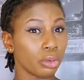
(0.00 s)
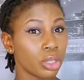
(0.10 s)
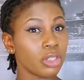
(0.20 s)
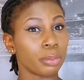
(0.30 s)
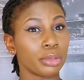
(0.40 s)

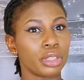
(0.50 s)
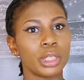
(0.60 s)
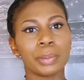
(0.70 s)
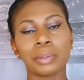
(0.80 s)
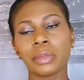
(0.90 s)
rose
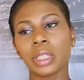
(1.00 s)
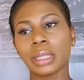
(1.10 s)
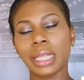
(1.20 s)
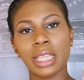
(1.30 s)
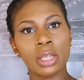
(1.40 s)
perfume,
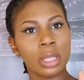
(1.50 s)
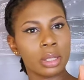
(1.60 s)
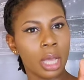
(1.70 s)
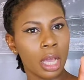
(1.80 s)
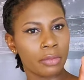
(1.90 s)
then you need
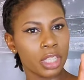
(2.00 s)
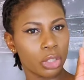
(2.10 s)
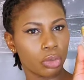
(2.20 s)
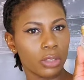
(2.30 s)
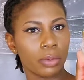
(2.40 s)
to have this
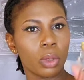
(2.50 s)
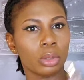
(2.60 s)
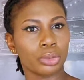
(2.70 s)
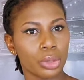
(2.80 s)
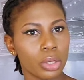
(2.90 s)
straightforward
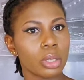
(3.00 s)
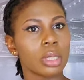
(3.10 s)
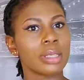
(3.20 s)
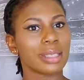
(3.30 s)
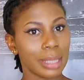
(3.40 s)
rose
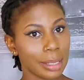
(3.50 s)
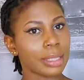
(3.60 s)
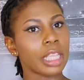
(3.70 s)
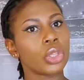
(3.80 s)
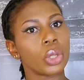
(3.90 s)

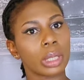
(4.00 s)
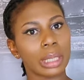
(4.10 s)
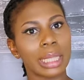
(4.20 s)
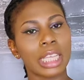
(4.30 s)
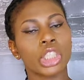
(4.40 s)
scent in your
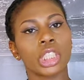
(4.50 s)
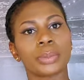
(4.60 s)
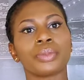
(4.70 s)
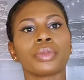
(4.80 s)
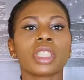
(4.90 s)
collection.
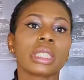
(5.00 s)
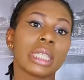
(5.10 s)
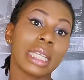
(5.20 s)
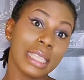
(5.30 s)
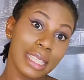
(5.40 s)

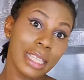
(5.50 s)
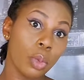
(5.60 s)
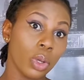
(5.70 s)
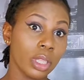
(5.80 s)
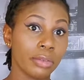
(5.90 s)
It is a
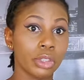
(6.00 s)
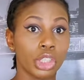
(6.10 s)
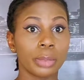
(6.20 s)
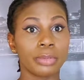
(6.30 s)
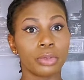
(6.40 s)
wonderful
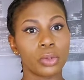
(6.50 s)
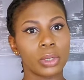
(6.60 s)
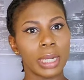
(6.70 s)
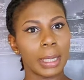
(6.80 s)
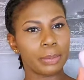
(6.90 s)
dupe for
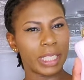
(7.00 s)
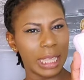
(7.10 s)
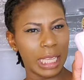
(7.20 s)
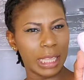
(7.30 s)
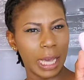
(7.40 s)

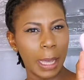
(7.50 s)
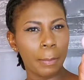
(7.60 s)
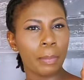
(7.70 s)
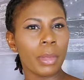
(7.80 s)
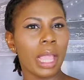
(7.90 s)
Delina,
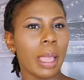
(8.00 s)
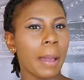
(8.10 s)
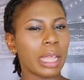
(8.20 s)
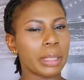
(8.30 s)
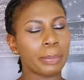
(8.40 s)

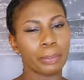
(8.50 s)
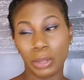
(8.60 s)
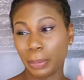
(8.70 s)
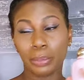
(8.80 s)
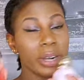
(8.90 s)
but
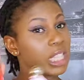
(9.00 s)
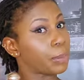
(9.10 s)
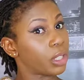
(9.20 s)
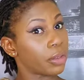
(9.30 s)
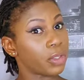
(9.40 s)
the price
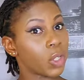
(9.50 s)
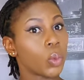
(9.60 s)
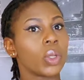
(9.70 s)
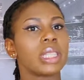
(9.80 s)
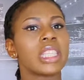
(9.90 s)
point of this
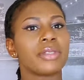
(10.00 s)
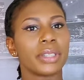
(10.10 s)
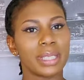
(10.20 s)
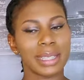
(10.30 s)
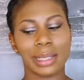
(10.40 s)
one is
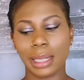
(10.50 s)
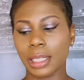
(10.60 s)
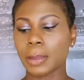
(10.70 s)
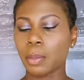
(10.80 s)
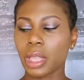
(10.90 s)
very
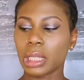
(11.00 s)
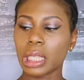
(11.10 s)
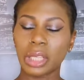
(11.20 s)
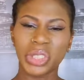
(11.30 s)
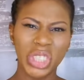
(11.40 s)
decent. The
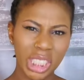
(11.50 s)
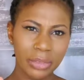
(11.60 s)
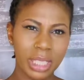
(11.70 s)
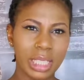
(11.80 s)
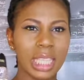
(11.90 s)

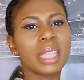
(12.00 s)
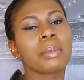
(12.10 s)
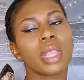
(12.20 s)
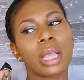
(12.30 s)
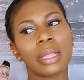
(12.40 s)
longevity
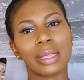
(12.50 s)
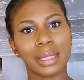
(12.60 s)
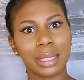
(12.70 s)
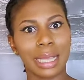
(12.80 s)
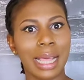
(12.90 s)
and the
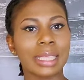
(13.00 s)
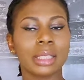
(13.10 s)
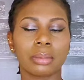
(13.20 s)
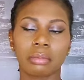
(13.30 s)
sillage,